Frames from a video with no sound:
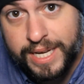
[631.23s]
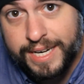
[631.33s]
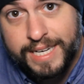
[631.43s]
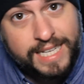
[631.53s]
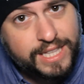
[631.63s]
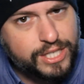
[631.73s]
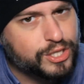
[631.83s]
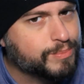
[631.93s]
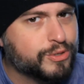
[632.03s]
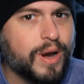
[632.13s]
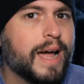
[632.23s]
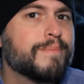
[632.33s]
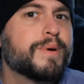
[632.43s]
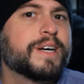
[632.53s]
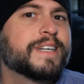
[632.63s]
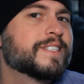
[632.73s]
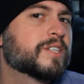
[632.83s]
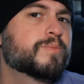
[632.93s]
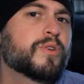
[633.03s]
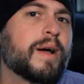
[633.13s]
then hit the subscribe button and
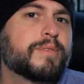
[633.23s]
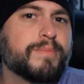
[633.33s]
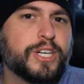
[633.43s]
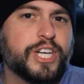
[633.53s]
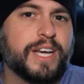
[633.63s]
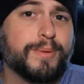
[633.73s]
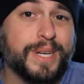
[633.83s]
subscribe to my channel,